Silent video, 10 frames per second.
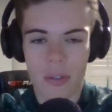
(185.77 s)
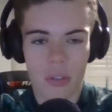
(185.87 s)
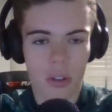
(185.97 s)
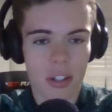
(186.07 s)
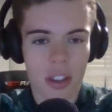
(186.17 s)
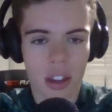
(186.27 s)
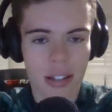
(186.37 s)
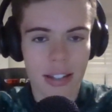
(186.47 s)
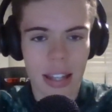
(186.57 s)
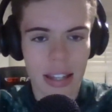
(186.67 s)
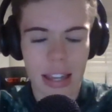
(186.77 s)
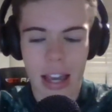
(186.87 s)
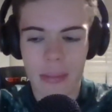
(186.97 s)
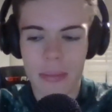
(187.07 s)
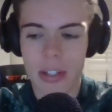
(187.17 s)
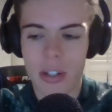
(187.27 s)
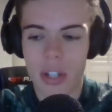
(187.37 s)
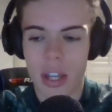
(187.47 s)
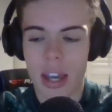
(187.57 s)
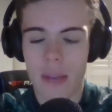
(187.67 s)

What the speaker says: We've lost 13 games this year,